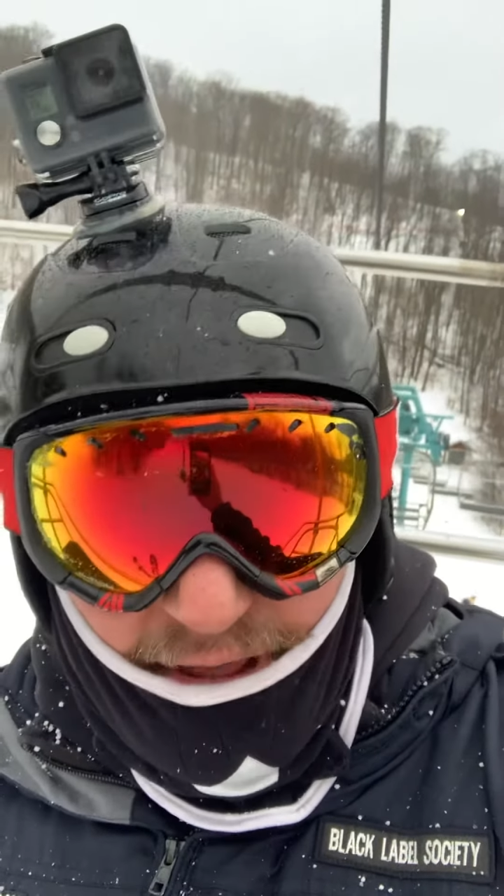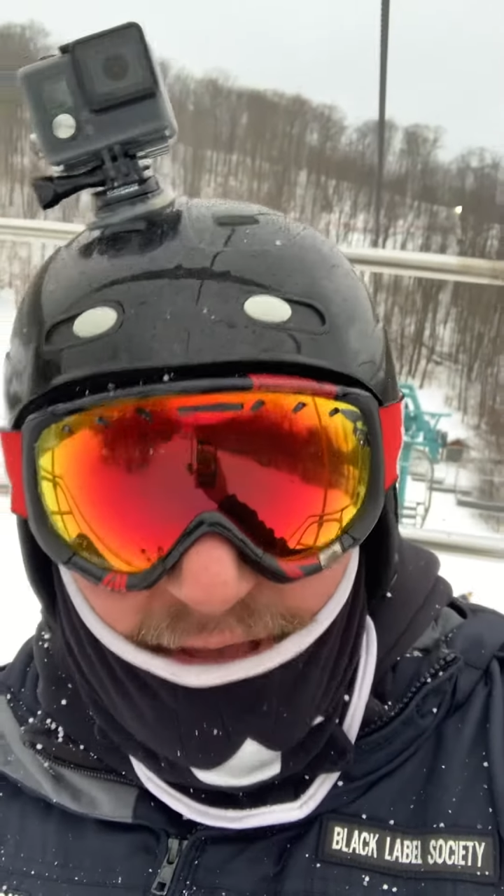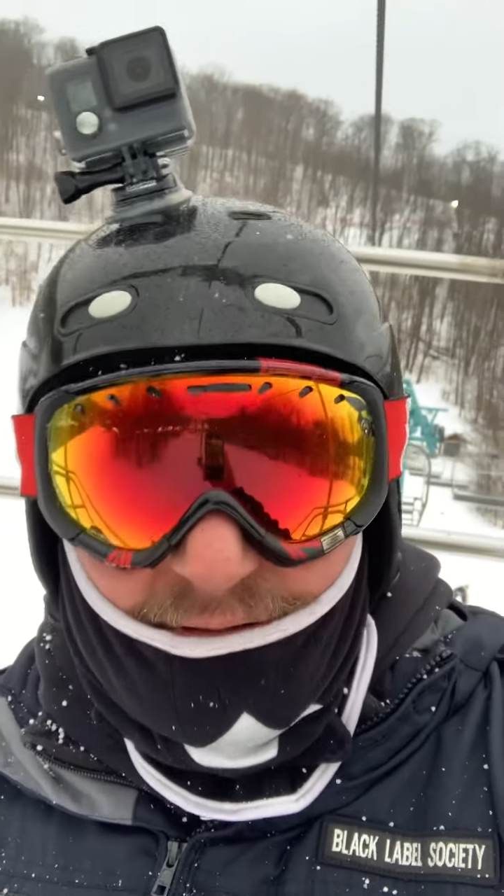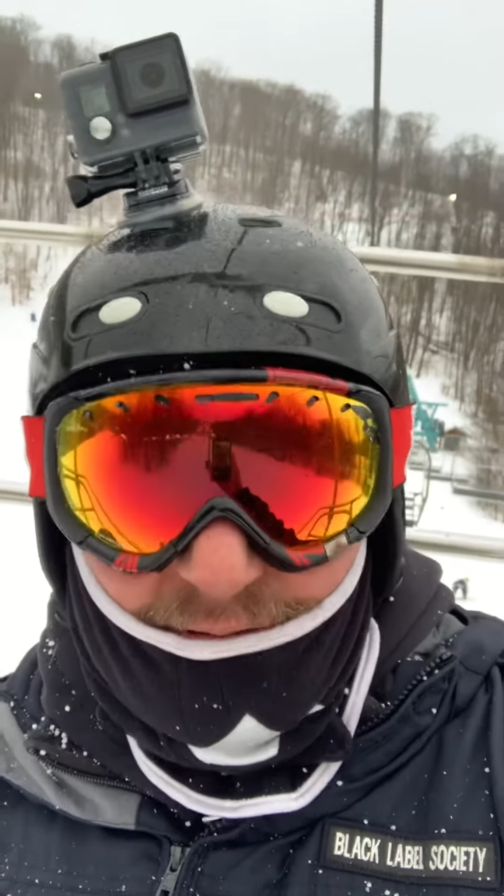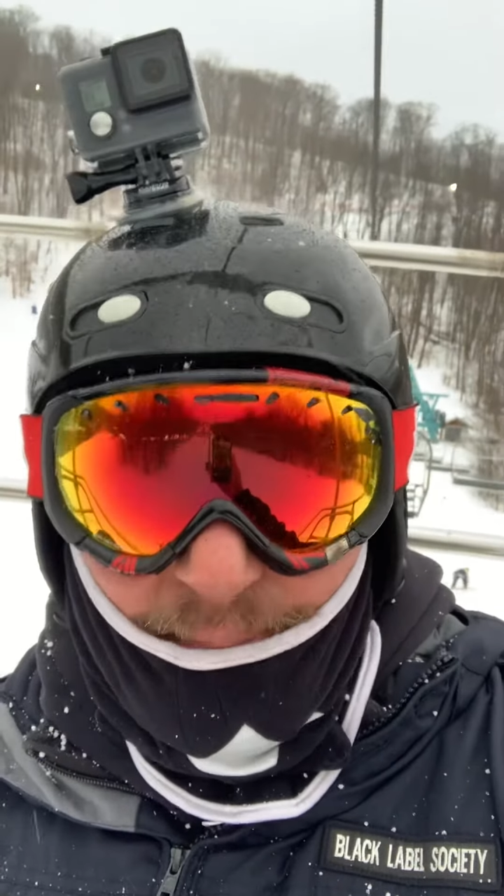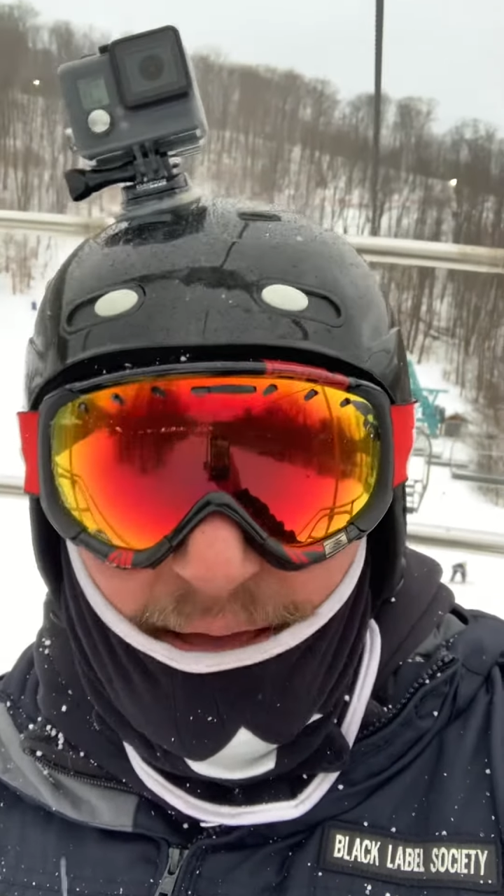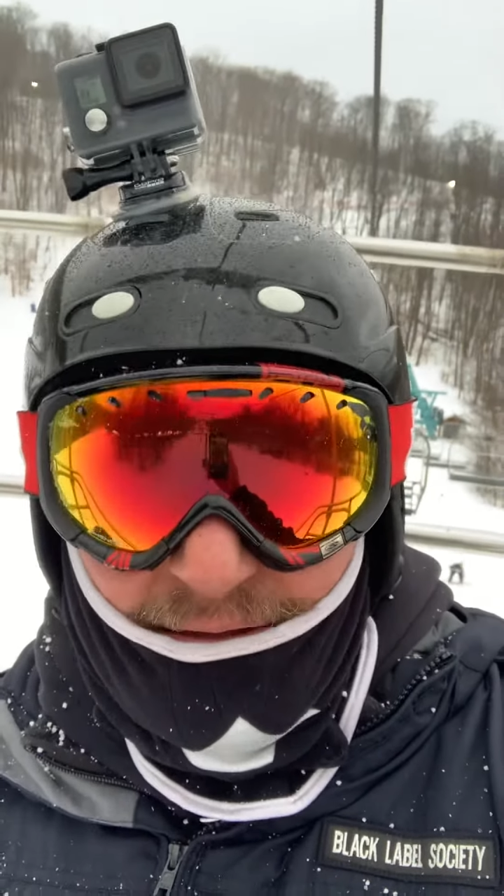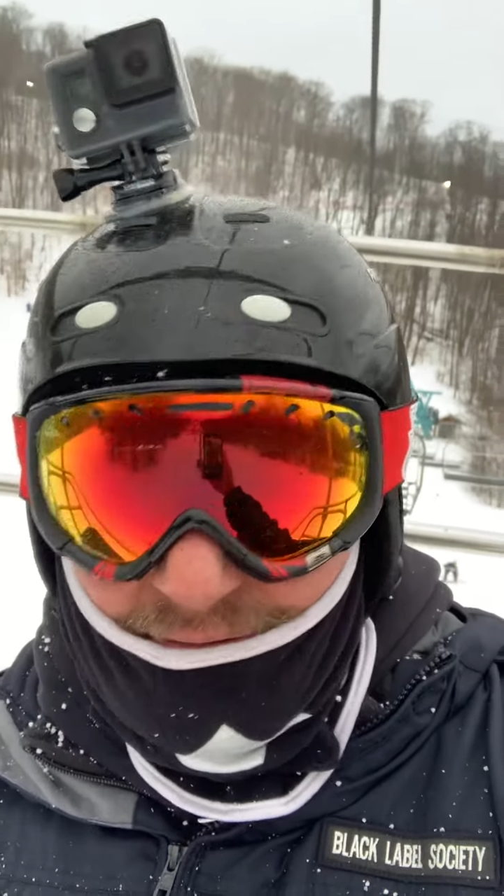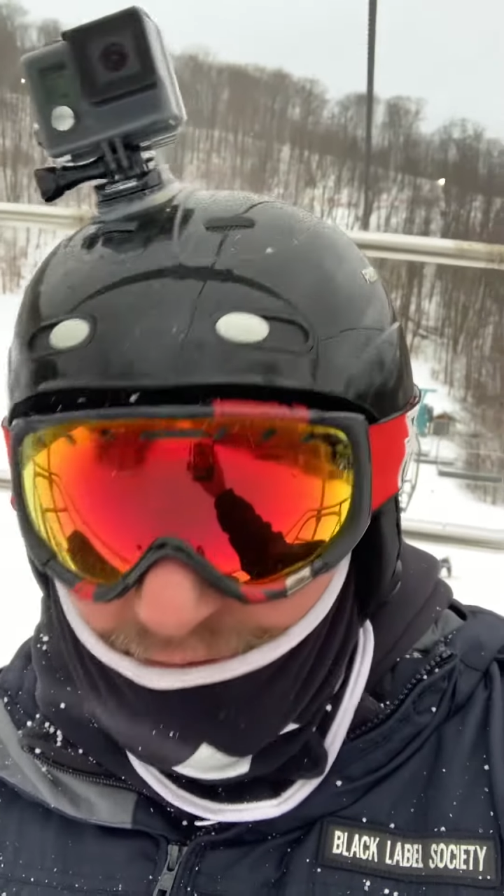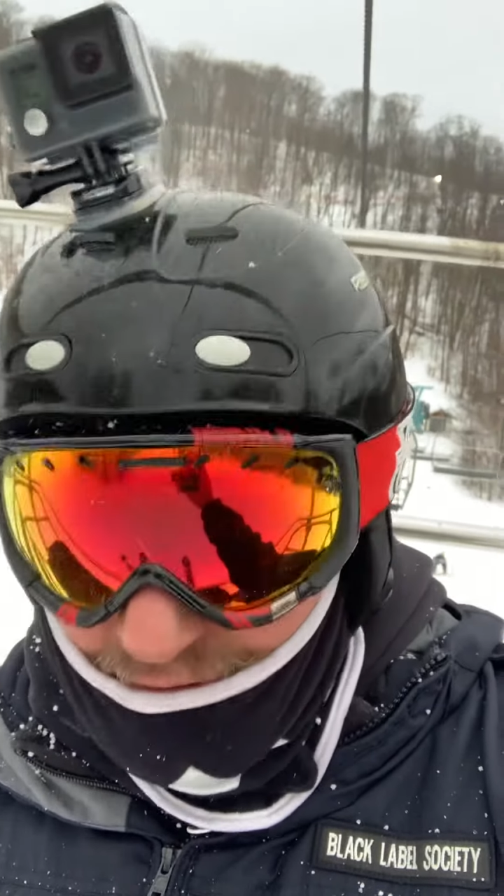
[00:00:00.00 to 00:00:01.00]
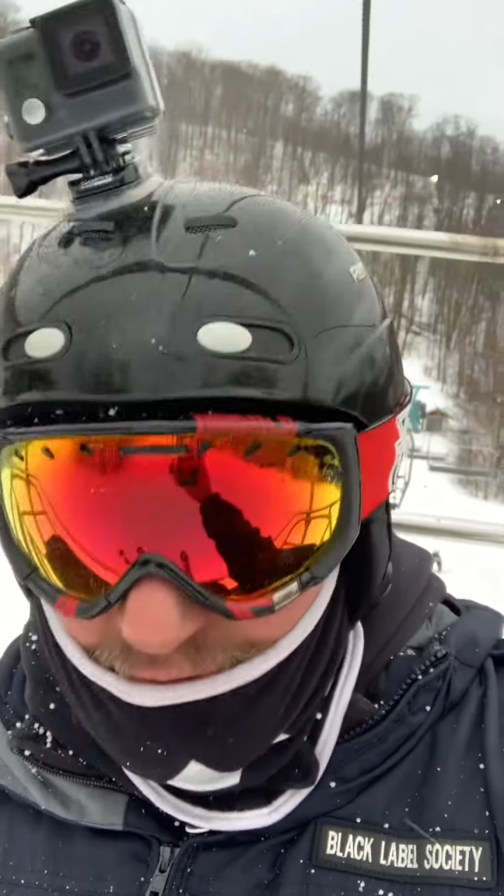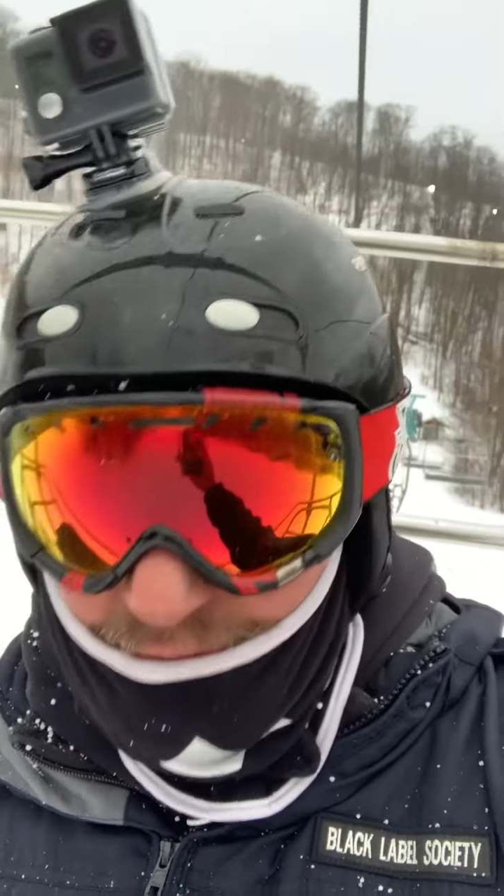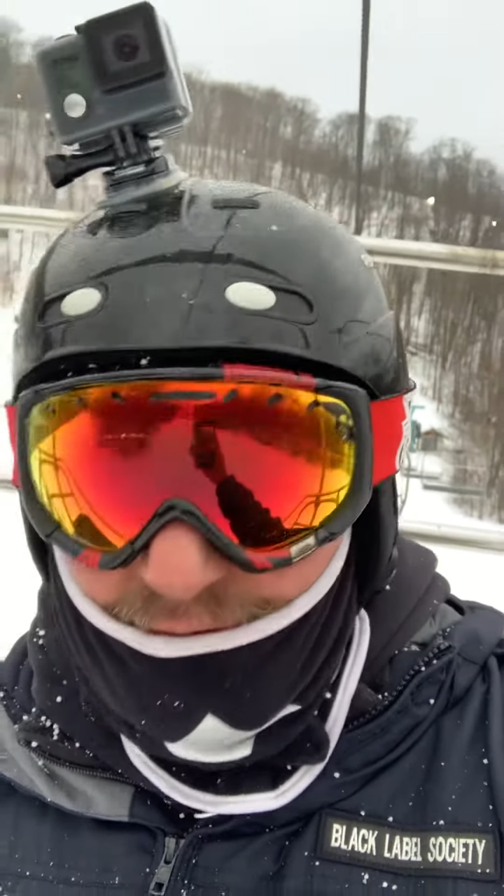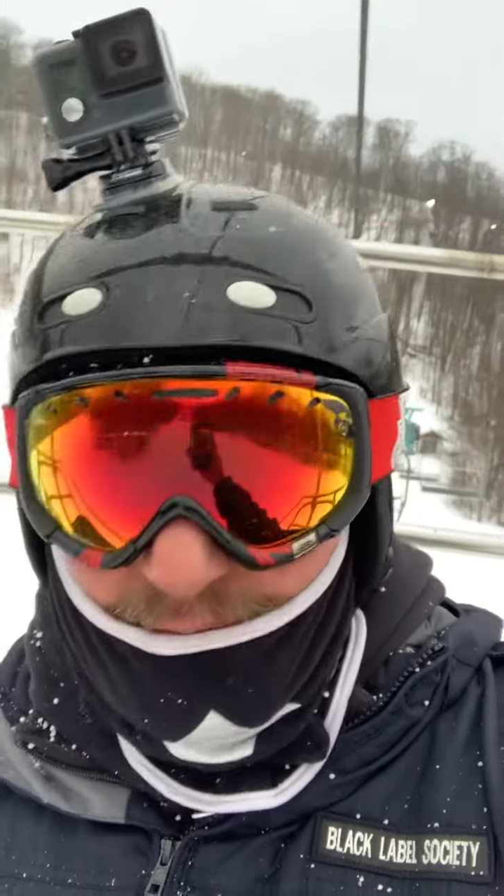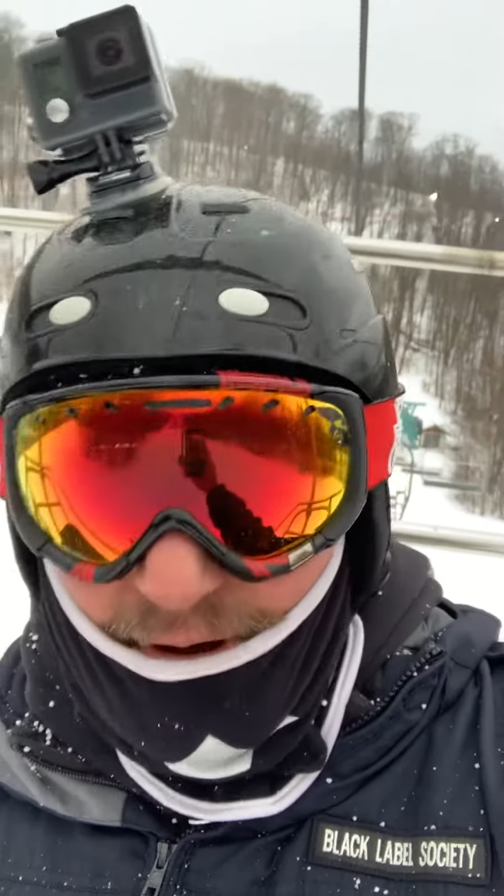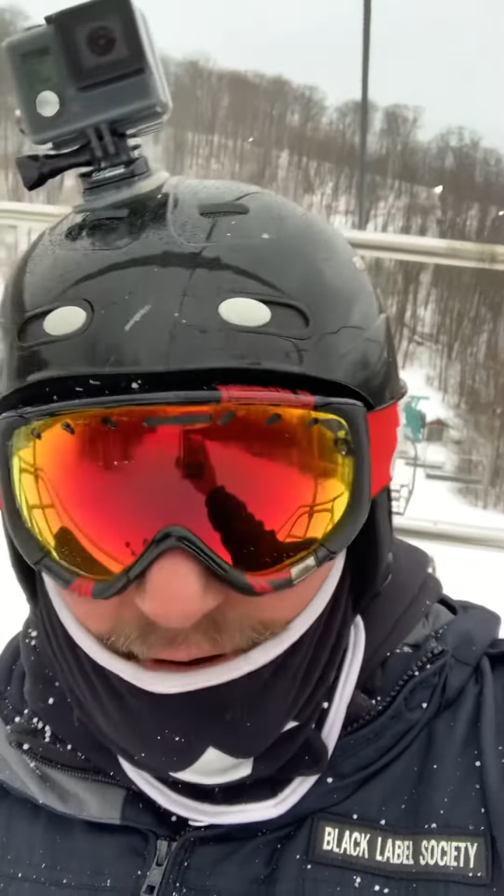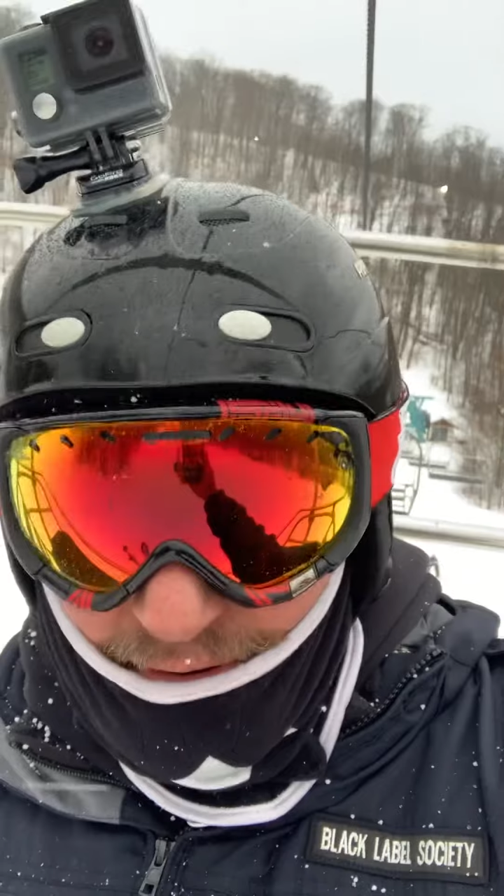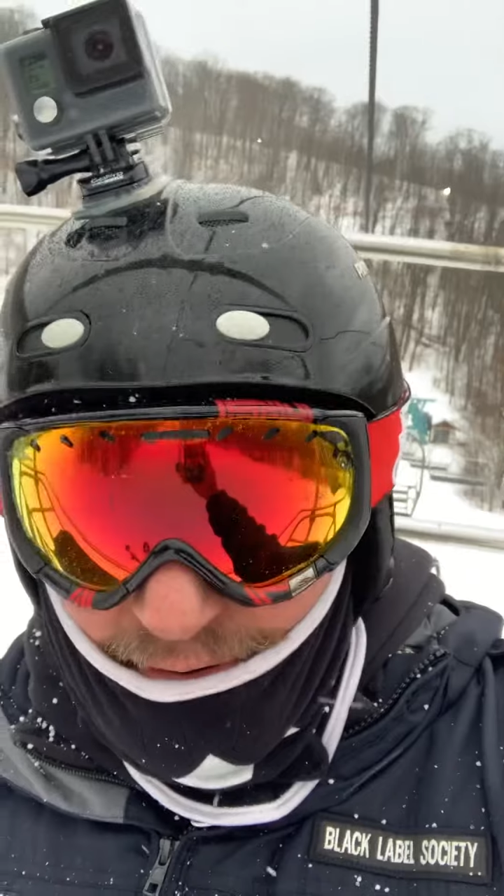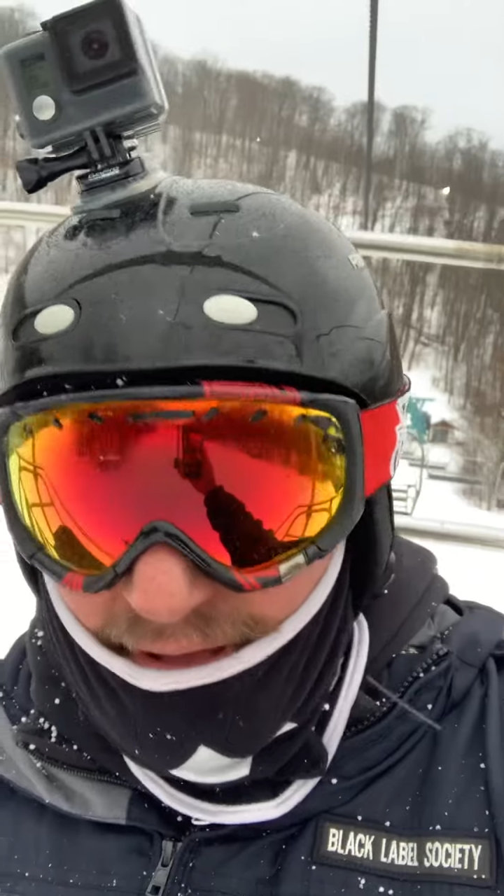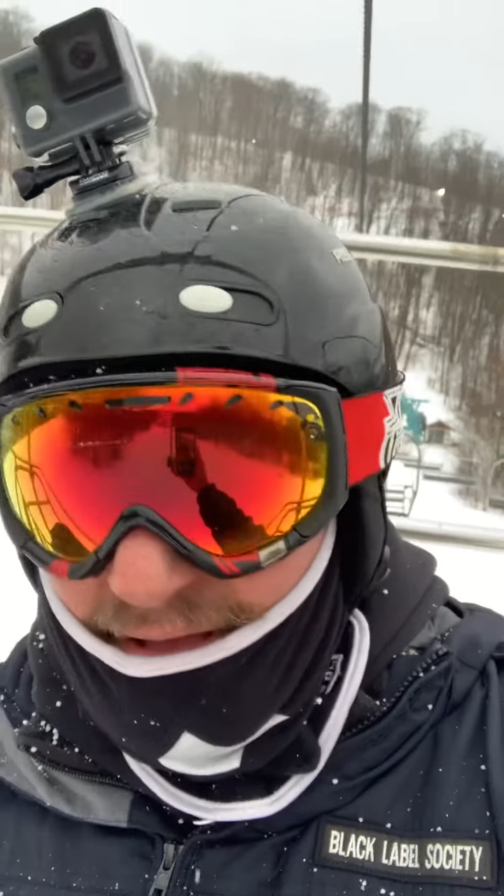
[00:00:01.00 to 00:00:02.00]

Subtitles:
and spine surgery tomorrow,